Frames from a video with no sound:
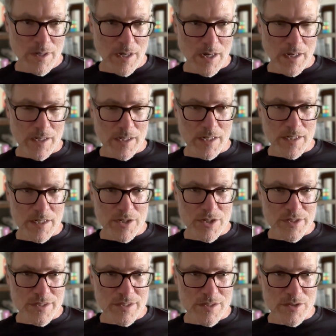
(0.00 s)
on
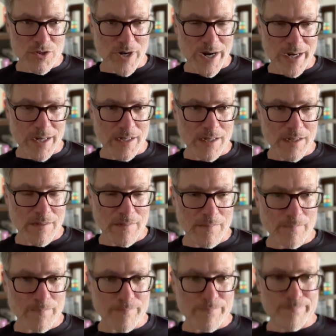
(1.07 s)
conditions and tracking
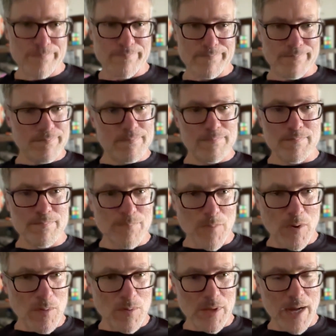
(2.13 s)

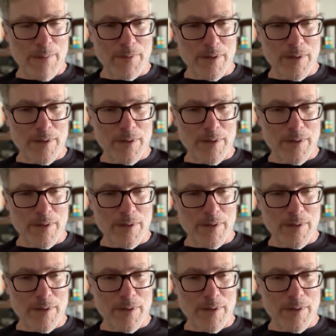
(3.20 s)
mobile app.